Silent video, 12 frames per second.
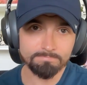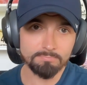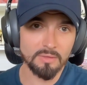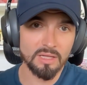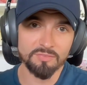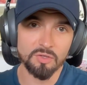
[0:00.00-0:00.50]

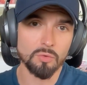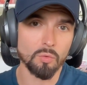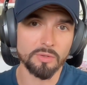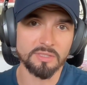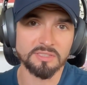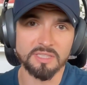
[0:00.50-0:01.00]
If your
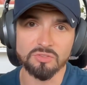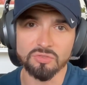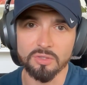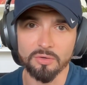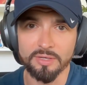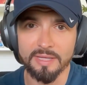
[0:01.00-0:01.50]

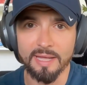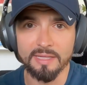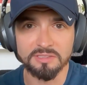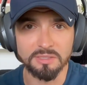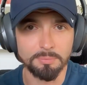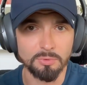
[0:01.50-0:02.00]
organization already
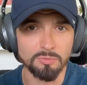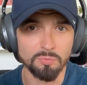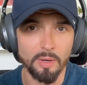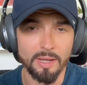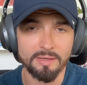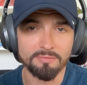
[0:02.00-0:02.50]
has an approved
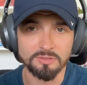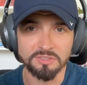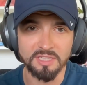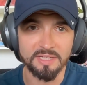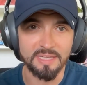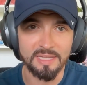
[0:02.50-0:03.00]
way for
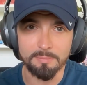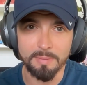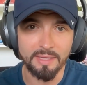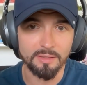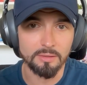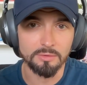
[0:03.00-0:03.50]
sending
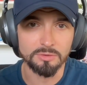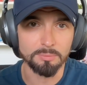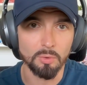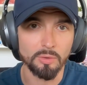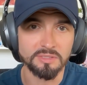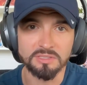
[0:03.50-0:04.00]
email,
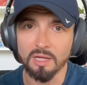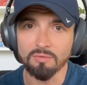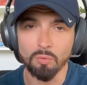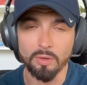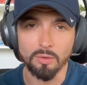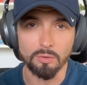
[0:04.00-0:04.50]
deploying
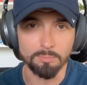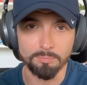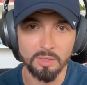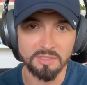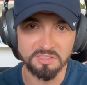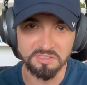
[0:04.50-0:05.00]
software, or
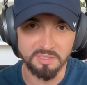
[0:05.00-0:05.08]
processing